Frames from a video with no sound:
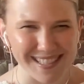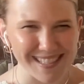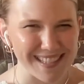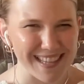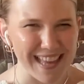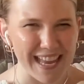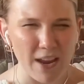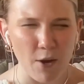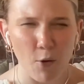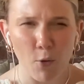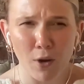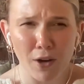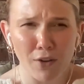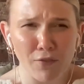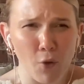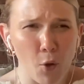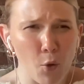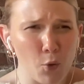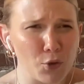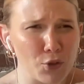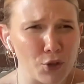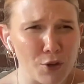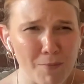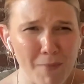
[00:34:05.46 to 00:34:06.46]
like, or if
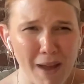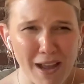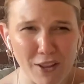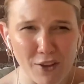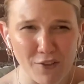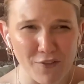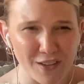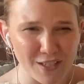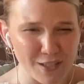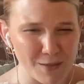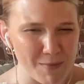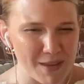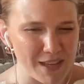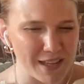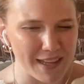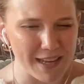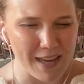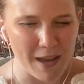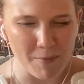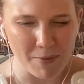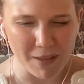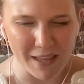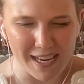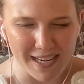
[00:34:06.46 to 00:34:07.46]
older Milo
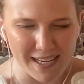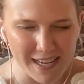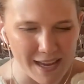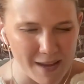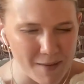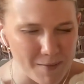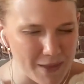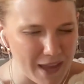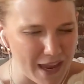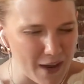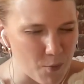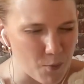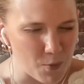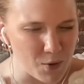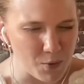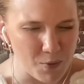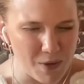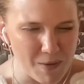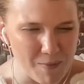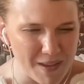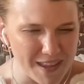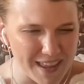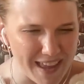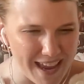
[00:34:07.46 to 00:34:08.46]
Ventimiglia played him, like would we
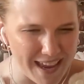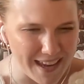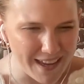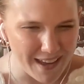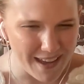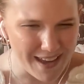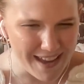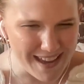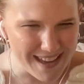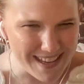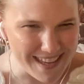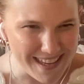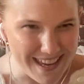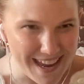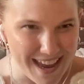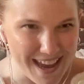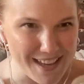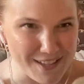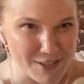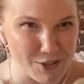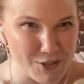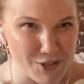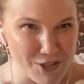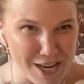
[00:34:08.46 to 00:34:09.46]
be like,
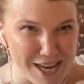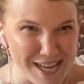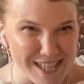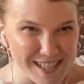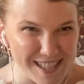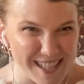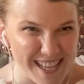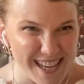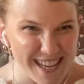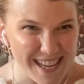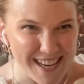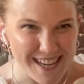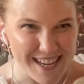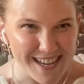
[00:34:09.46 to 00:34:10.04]
yes, Jason,